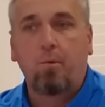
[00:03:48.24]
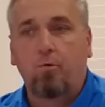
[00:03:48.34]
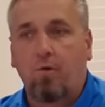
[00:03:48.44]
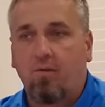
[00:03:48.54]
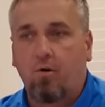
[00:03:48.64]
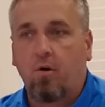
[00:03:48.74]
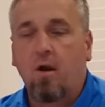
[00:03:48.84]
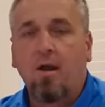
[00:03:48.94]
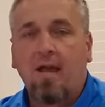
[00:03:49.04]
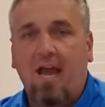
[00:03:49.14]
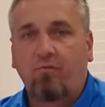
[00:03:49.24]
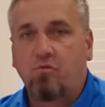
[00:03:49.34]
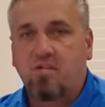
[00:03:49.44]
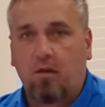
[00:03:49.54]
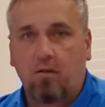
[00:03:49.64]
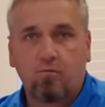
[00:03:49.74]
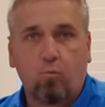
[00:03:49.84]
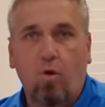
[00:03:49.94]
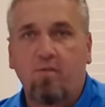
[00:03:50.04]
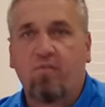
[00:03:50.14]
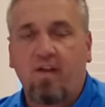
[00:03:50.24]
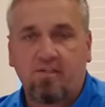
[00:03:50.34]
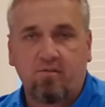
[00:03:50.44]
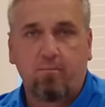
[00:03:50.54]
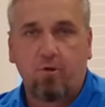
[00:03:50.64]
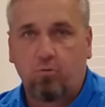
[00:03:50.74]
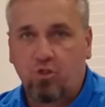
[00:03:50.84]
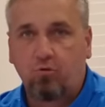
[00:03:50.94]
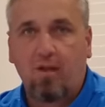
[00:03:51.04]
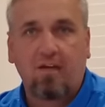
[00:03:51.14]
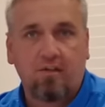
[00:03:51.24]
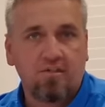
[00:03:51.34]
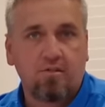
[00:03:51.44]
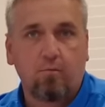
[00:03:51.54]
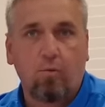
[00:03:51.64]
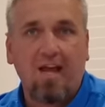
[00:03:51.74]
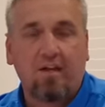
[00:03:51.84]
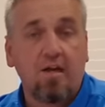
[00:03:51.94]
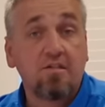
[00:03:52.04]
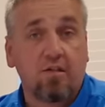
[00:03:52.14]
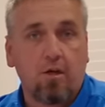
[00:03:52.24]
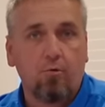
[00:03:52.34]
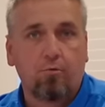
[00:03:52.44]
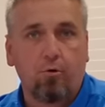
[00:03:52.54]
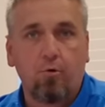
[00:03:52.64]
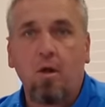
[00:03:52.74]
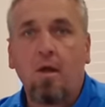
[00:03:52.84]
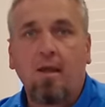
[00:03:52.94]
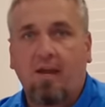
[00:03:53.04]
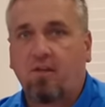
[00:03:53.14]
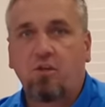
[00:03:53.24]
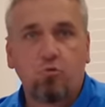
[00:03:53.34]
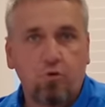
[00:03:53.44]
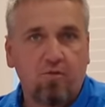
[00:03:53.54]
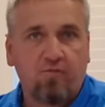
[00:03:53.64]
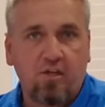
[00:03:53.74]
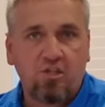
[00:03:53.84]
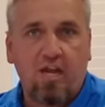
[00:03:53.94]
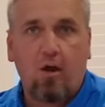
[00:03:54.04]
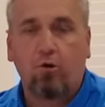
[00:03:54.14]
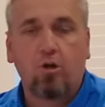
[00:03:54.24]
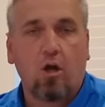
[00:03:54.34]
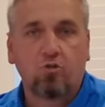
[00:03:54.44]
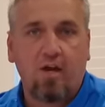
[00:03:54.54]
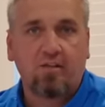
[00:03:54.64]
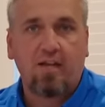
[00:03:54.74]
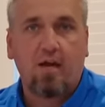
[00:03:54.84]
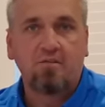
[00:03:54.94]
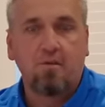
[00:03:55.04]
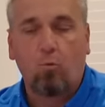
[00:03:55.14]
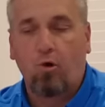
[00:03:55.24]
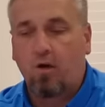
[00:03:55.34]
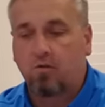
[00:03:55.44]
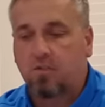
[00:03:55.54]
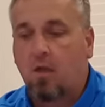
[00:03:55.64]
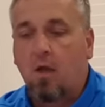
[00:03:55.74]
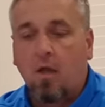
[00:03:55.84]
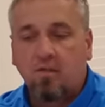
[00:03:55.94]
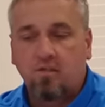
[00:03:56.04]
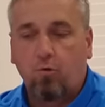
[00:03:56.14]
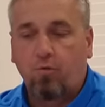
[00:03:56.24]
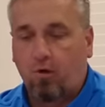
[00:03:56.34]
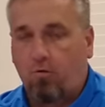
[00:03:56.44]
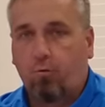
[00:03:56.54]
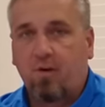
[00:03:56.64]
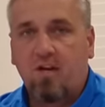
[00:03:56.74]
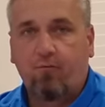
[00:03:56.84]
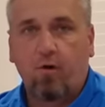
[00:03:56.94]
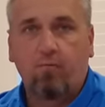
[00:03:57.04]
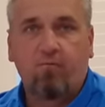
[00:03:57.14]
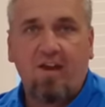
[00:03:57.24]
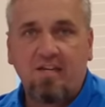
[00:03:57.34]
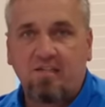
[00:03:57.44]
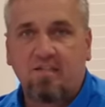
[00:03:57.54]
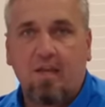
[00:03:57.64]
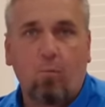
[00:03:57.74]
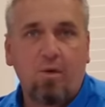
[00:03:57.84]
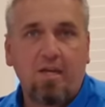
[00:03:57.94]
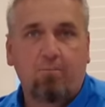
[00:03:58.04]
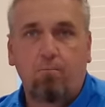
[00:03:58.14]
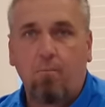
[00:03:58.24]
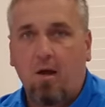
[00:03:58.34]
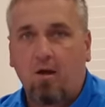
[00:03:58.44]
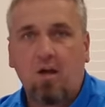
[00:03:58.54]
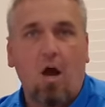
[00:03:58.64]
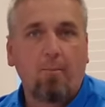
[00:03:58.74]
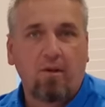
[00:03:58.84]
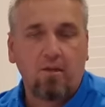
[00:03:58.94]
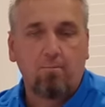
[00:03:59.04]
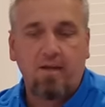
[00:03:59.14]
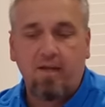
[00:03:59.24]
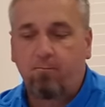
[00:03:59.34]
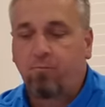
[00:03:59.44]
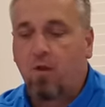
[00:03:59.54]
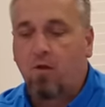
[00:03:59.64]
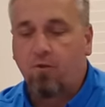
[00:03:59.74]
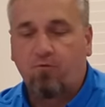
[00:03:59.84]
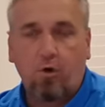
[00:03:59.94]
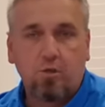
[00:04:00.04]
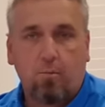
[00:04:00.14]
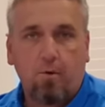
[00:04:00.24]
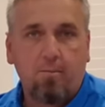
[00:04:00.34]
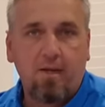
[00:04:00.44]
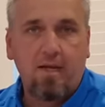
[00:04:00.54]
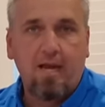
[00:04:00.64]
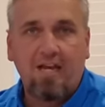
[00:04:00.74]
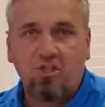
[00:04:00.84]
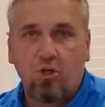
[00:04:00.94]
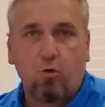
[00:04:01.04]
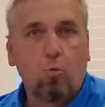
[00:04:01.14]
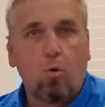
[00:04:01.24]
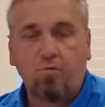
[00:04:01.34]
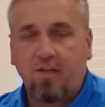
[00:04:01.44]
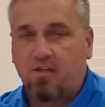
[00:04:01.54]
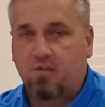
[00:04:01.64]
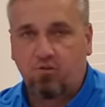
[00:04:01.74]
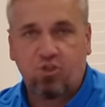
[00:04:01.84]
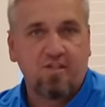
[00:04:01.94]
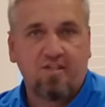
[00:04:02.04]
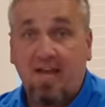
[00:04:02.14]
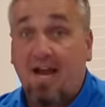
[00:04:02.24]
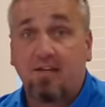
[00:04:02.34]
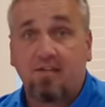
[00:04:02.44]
would rather have you tell us what phase of the build would you like us to, like us to go through, and then you do the finish out or contract it out somewhere else. So there are three different phases that we uh, commonly bid. The first one would be a shell quote that is just that.